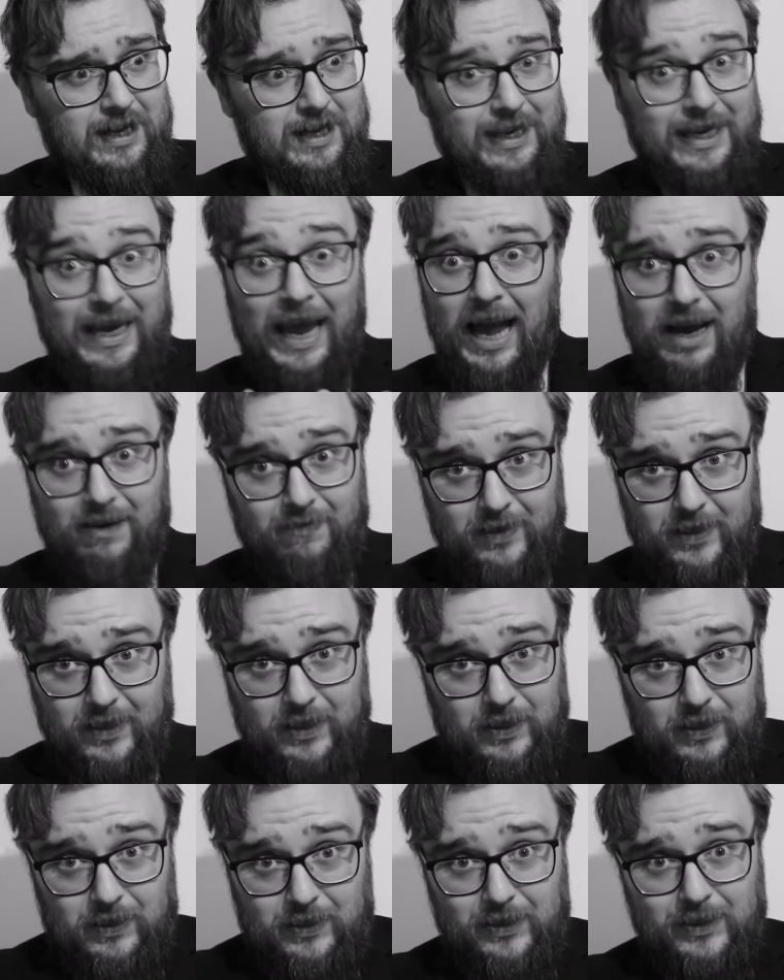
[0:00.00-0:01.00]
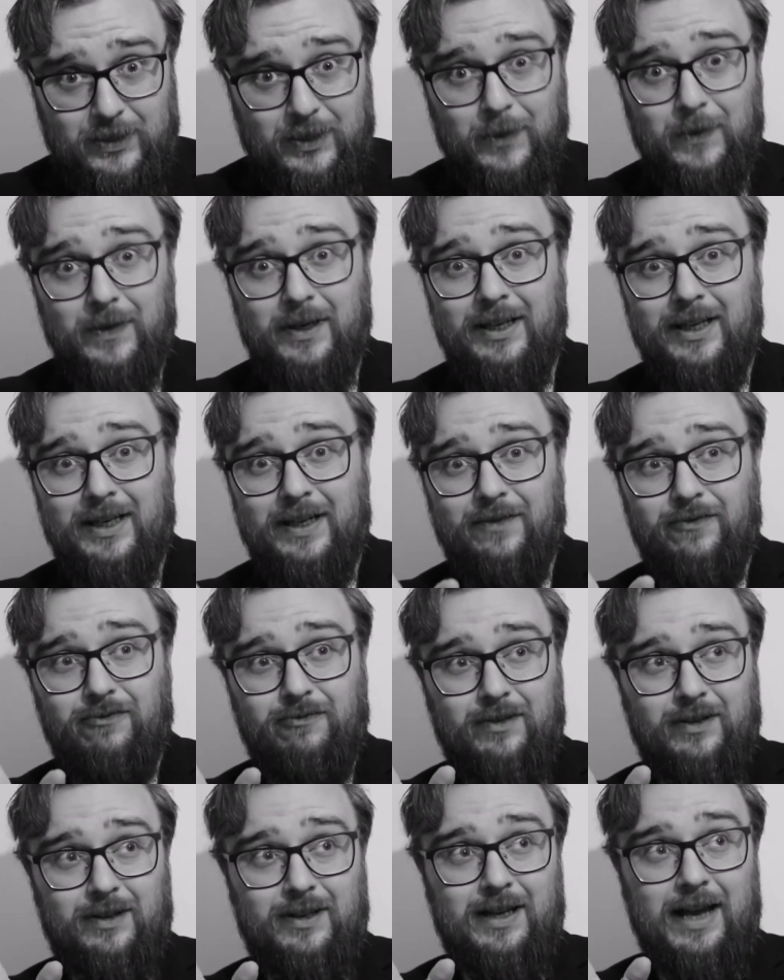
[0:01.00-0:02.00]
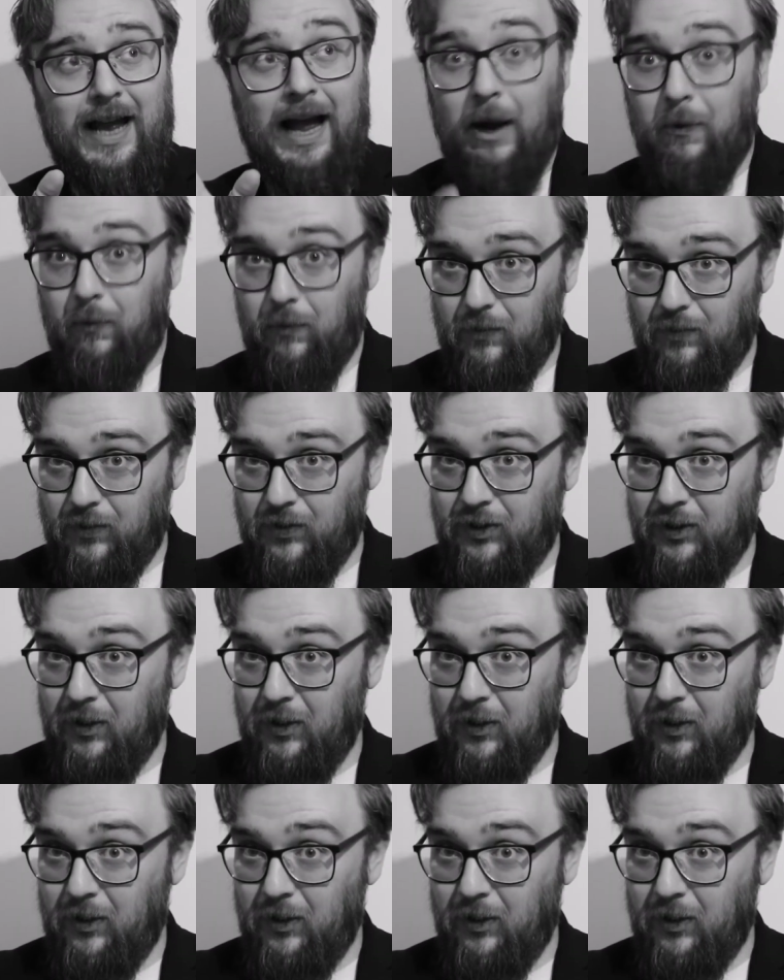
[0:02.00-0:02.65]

characters, totally different outlooks,